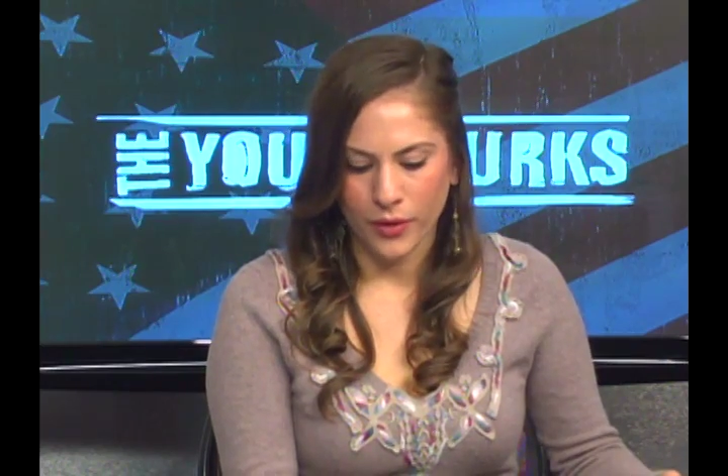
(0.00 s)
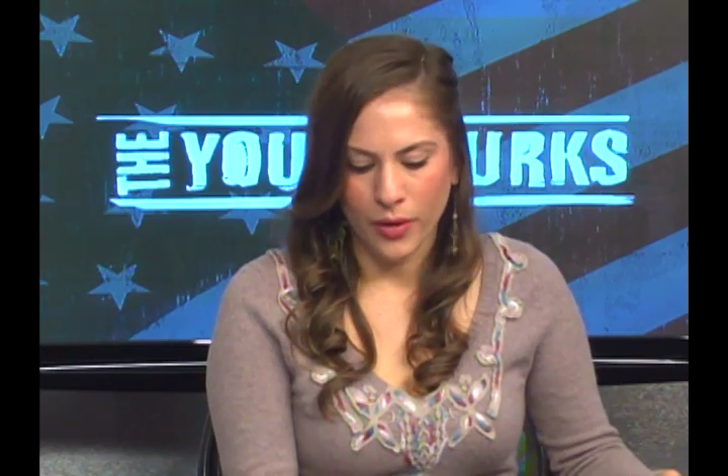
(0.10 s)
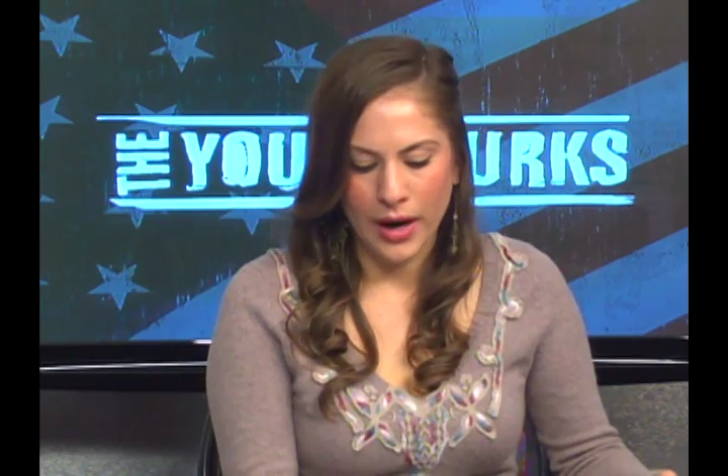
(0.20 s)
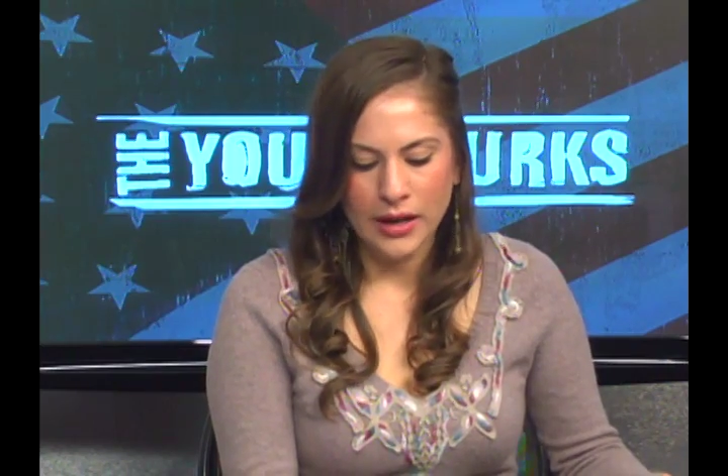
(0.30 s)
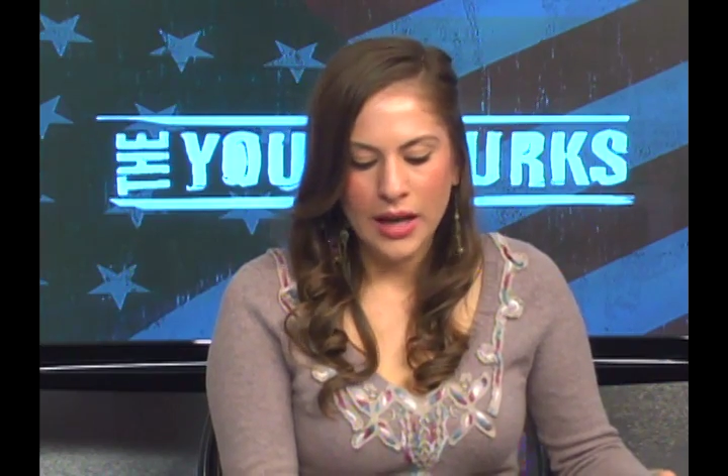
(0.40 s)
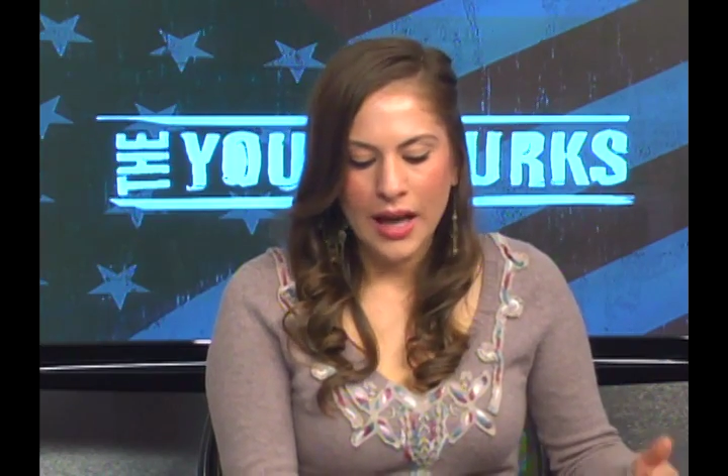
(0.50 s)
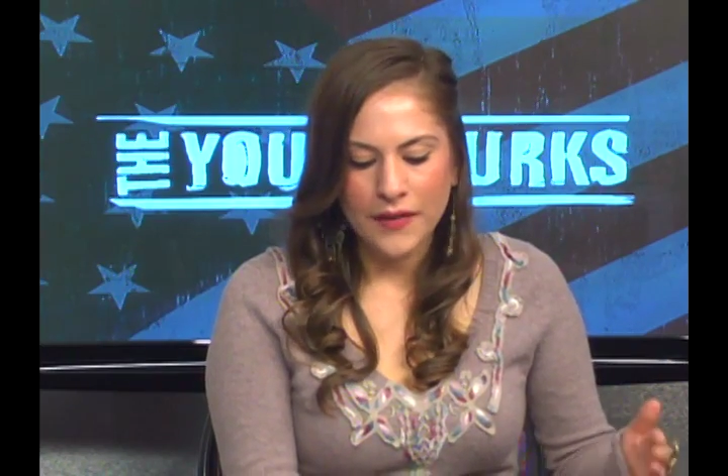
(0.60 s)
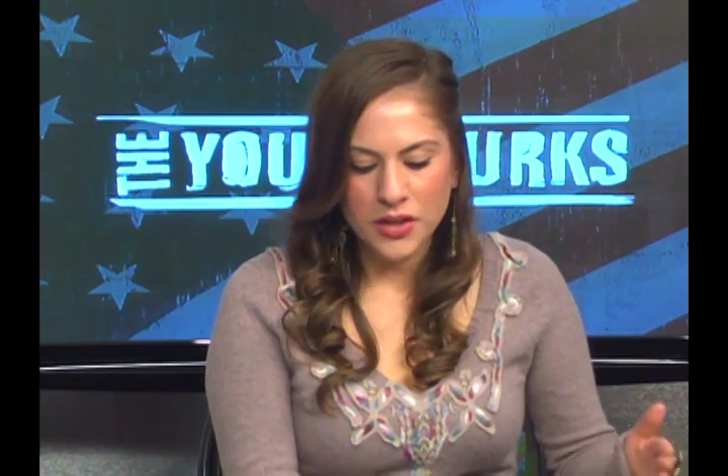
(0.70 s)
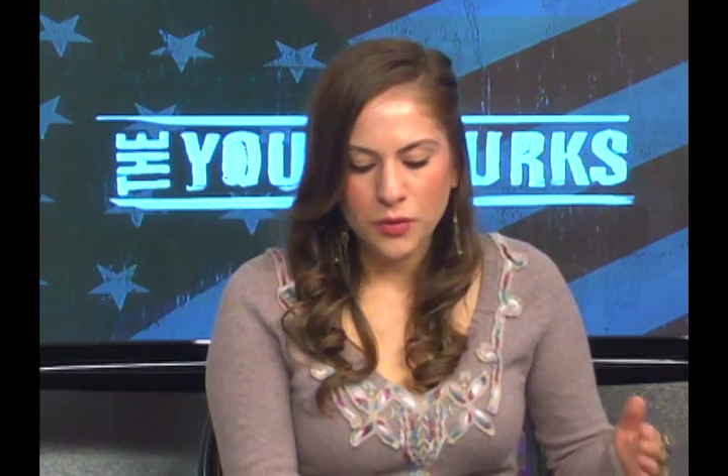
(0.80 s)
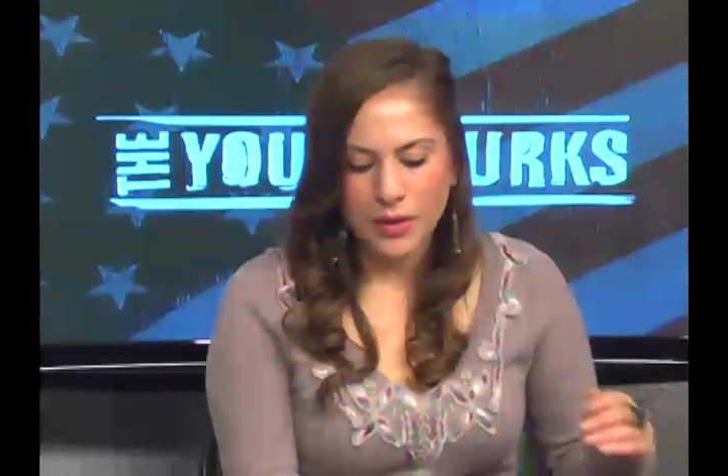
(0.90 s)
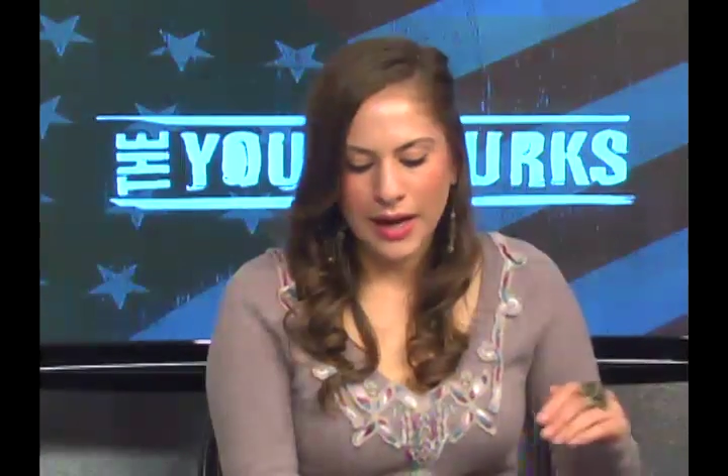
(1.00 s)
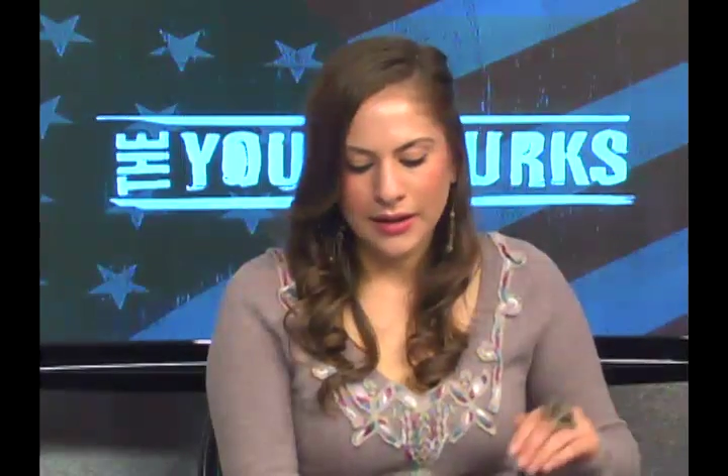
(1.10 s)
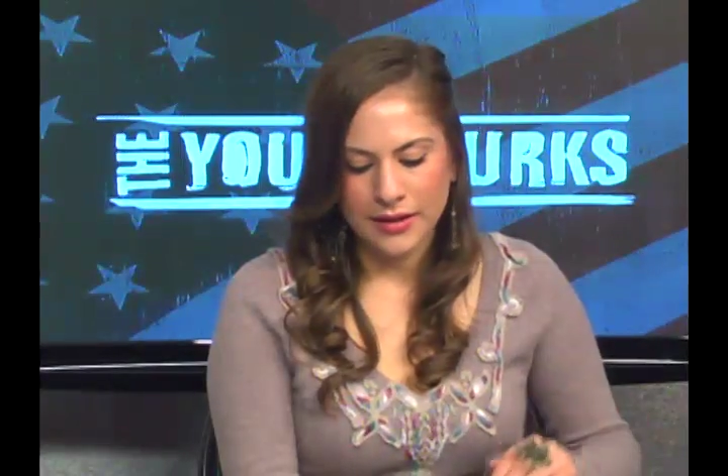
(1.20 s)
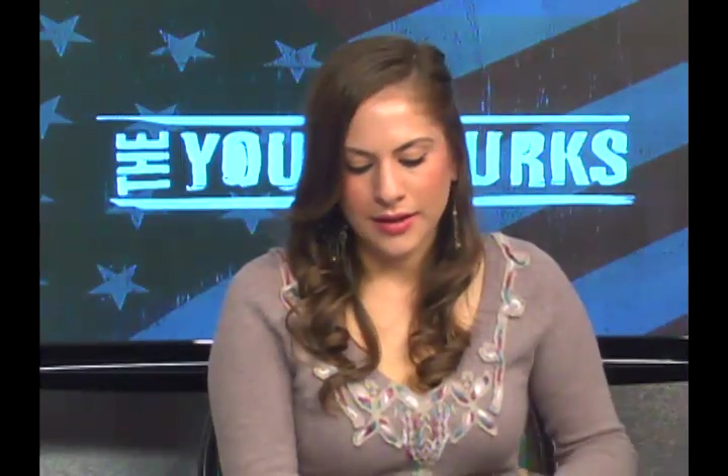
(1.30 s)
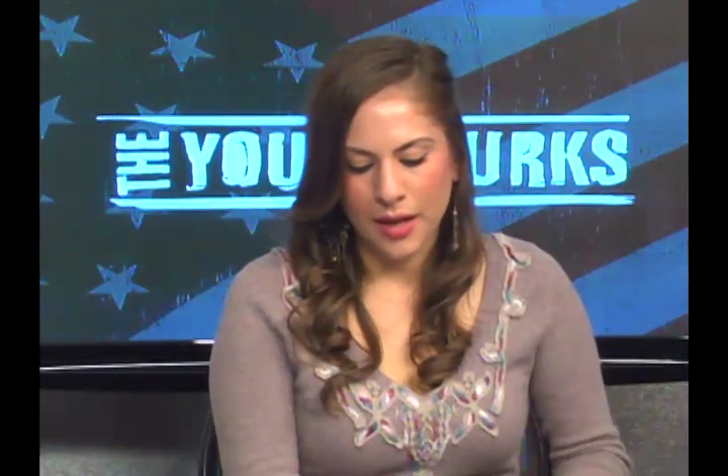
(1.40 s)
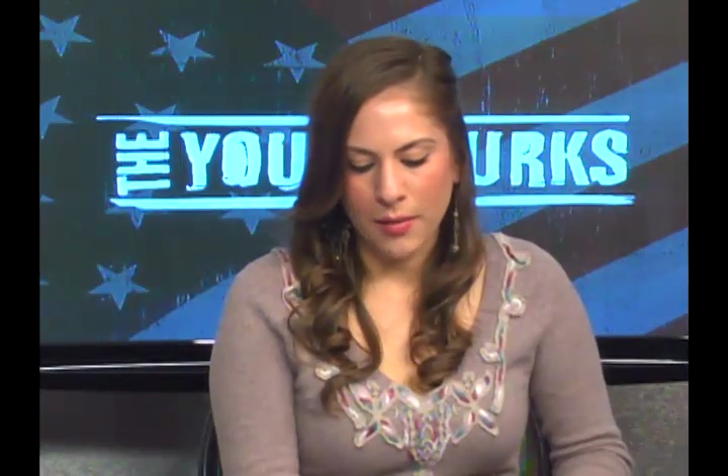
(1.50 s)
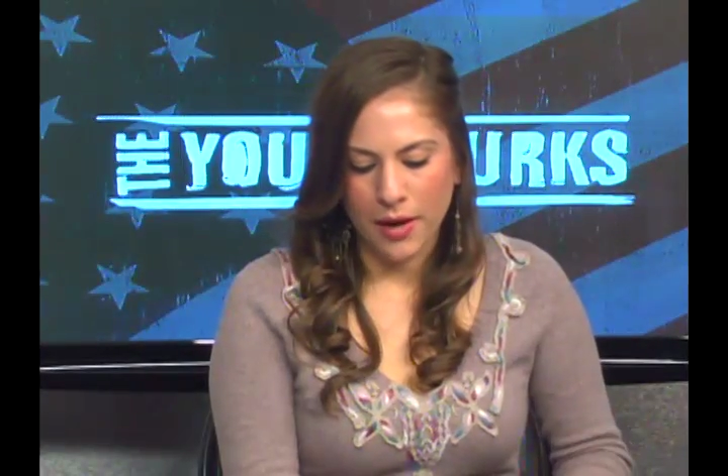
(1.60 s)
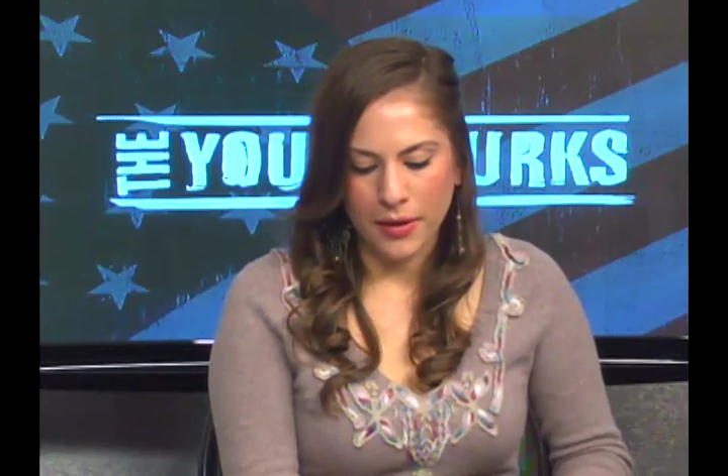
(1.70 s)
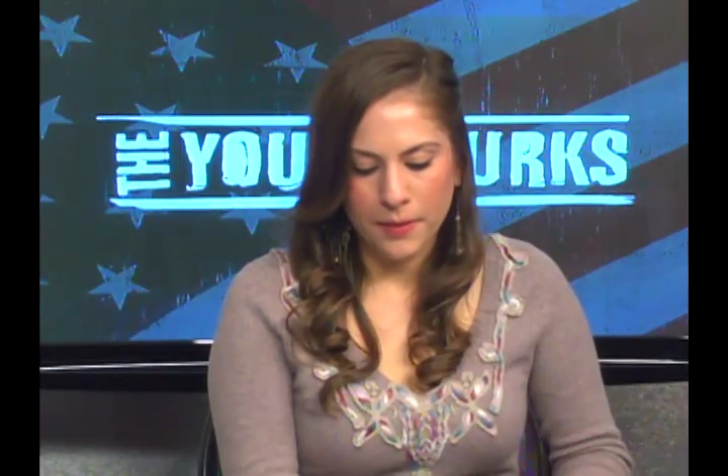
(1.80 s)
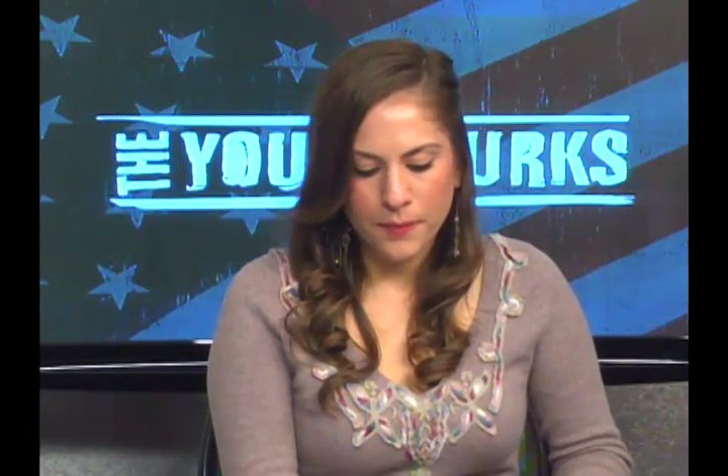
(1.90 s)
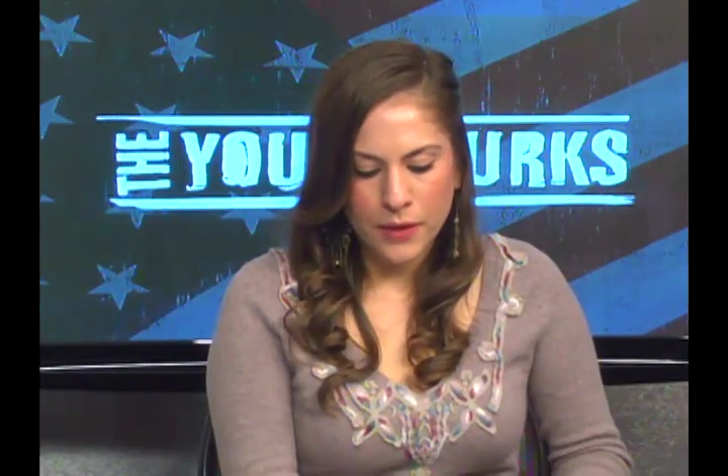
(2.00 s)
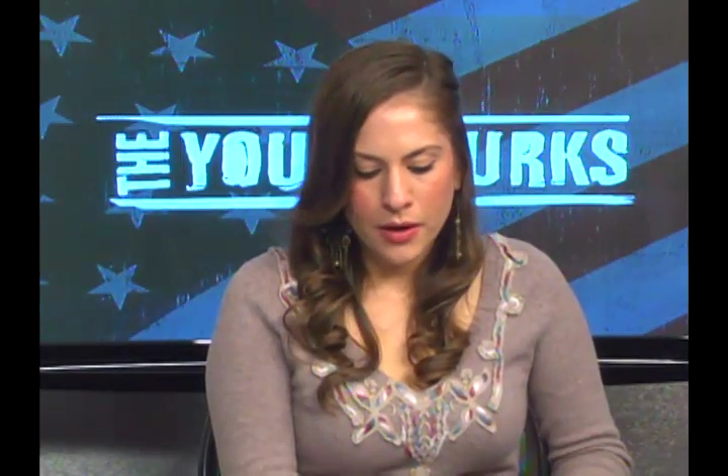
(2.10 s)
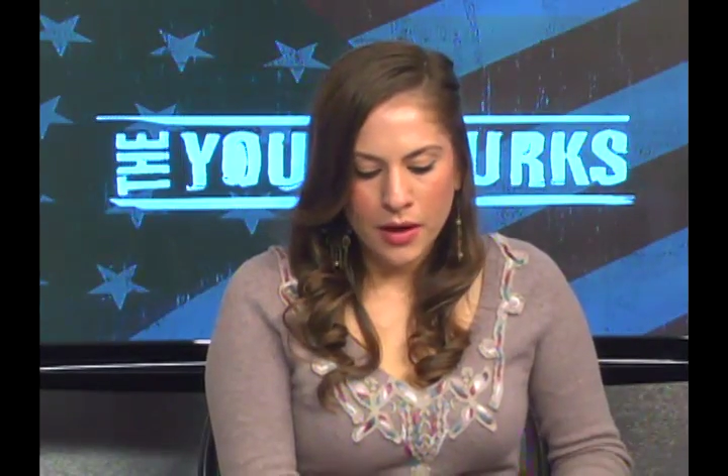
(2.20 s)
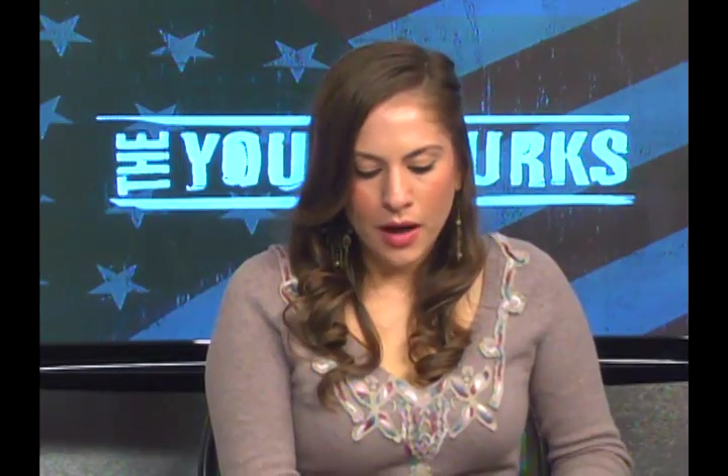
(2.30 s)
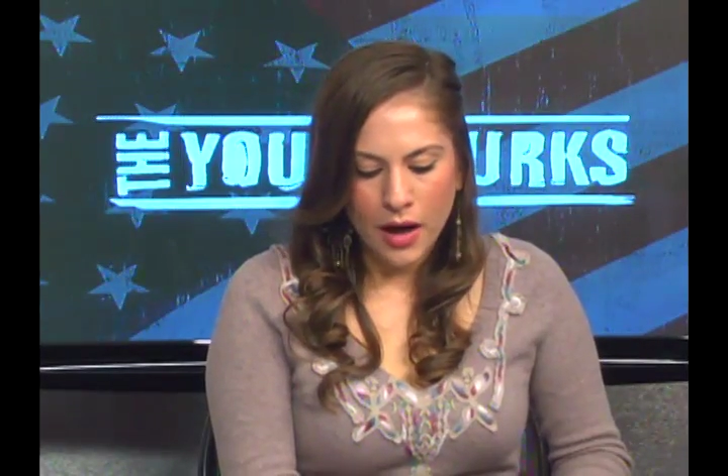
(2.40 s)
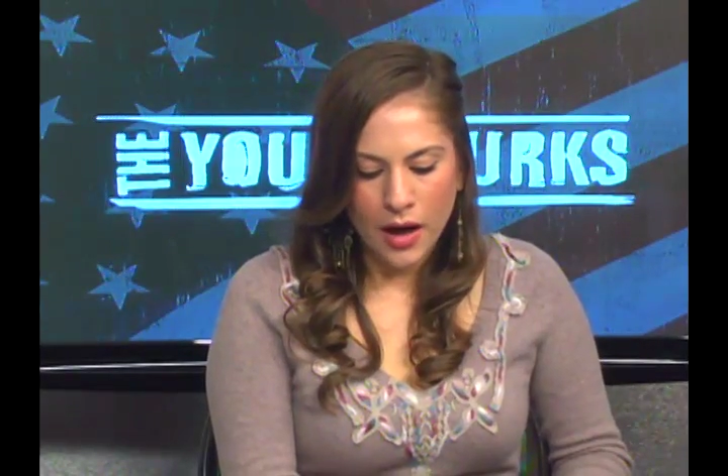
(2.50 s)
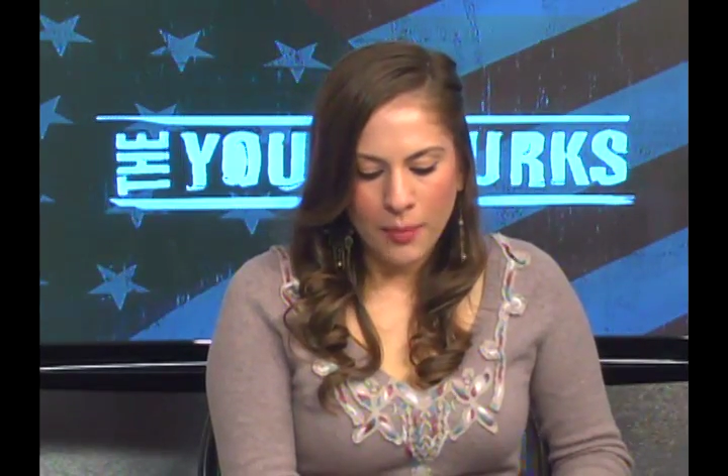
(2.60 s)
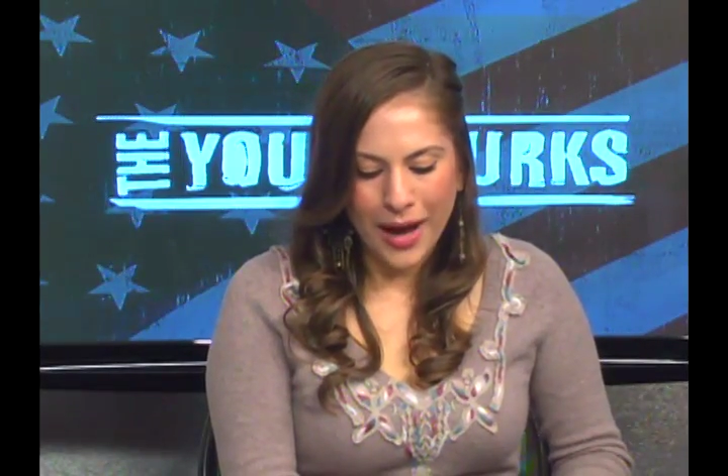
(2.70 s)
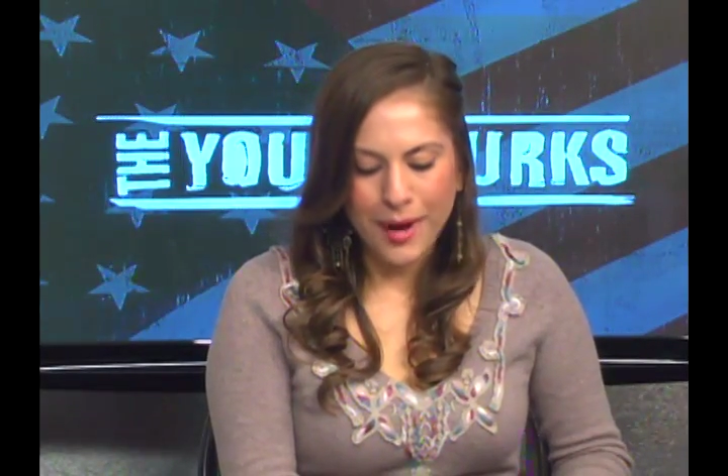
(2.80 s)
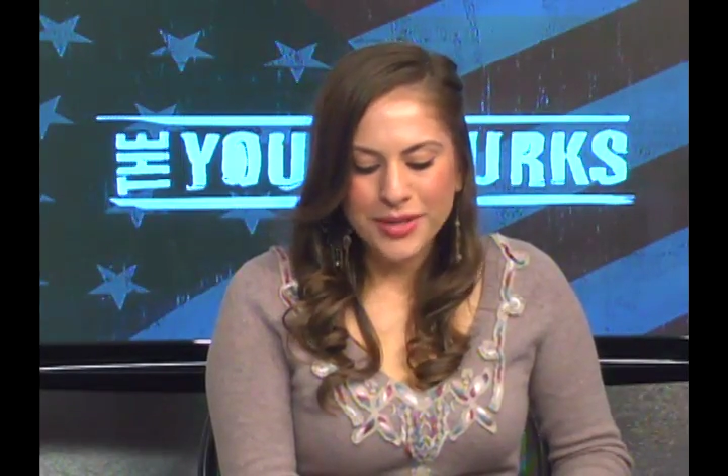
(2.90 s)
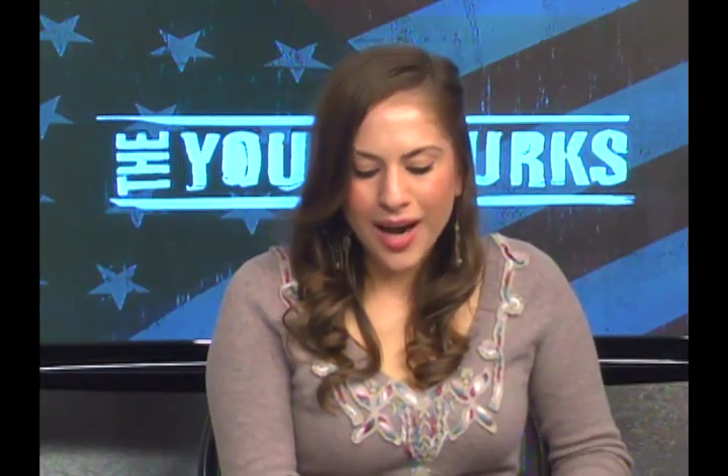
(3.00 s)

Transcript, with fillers: all right? And this is what he had to say about it. Um, I'm